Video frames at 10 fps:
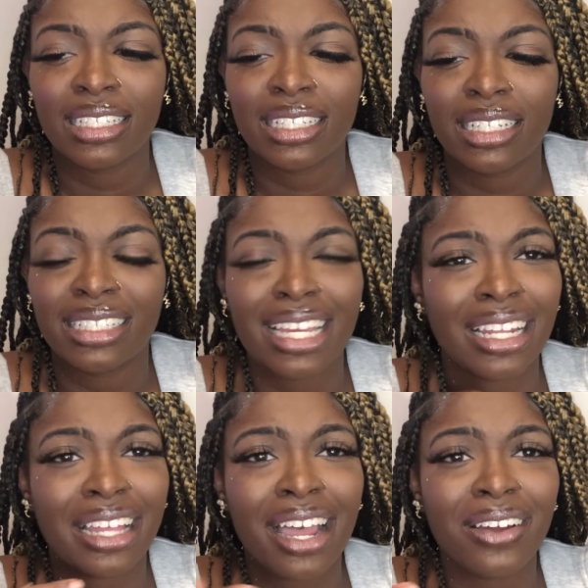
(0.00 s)
Is that
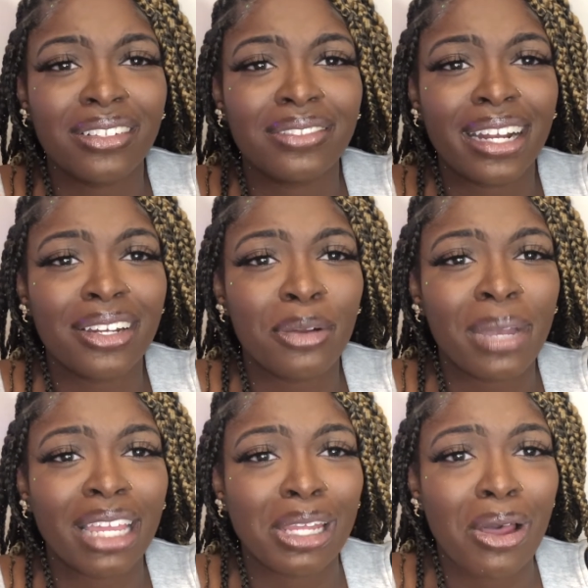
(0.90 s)
allowed? Do I know
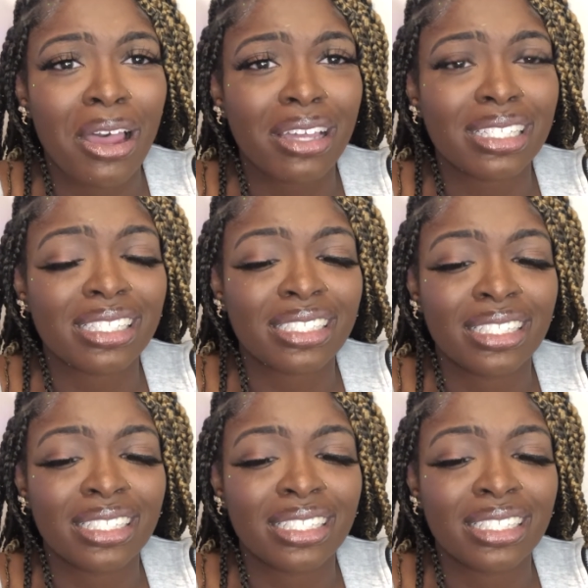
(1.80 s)
my laws?